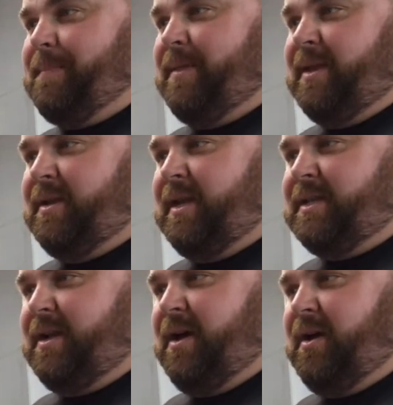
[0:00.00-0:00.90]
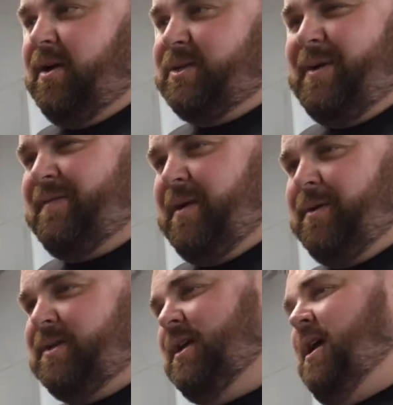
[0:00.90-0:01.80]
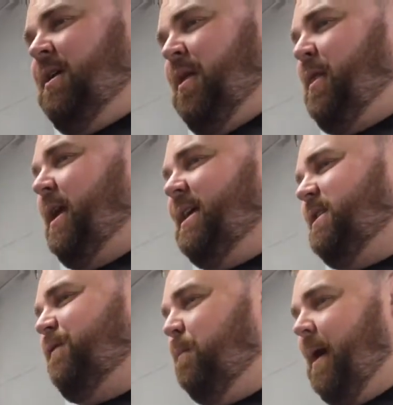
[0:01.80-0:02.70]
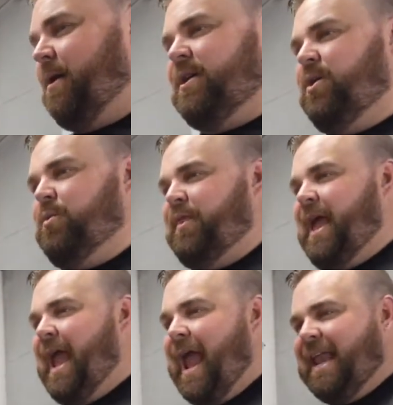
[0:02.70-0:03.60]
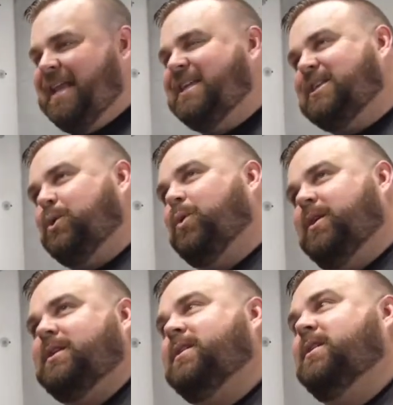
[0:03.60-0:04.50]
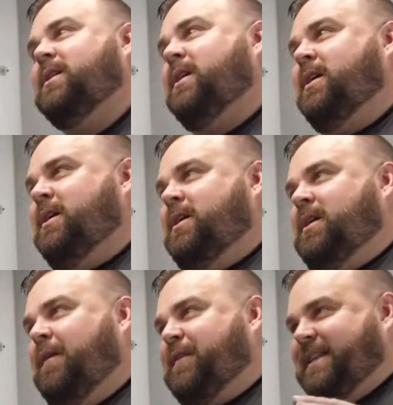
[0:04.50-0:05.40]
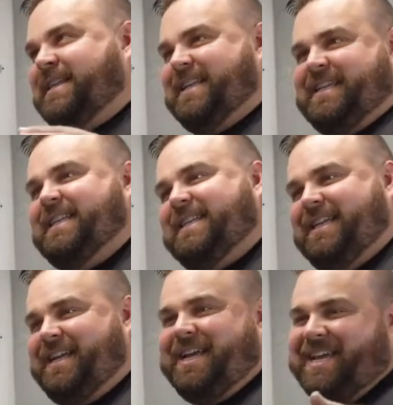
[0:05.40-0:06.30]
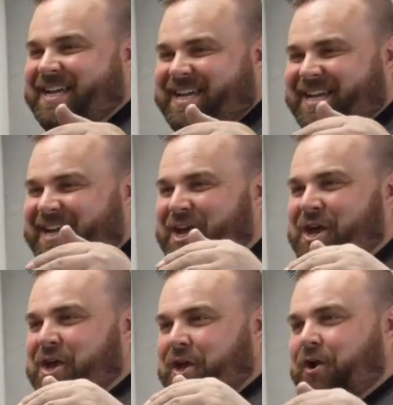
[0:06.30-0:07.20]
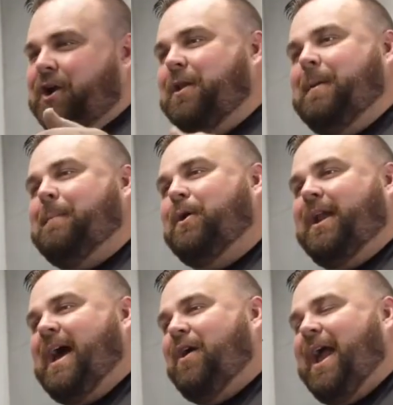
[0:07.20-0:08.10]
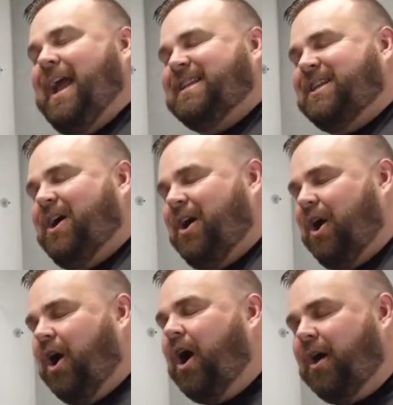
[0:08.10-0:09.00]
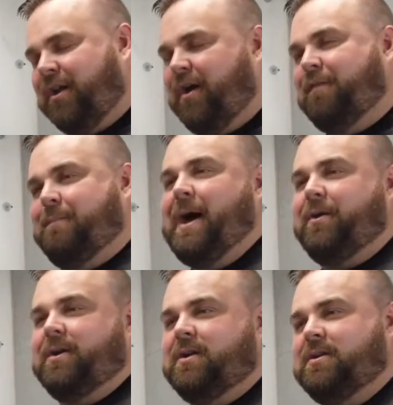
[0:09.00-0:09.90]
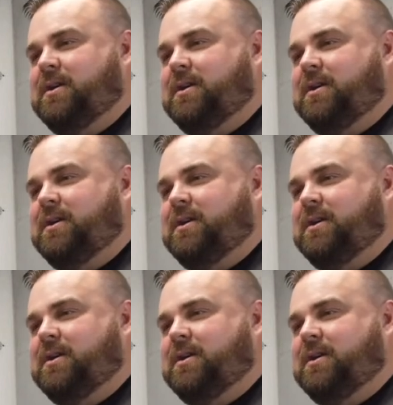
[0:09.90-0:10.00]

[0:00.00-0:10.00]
that doesn't also have neighbors. The thing is, if you powder coat with any sort of consistency, you're going to be putting out a ton of powder.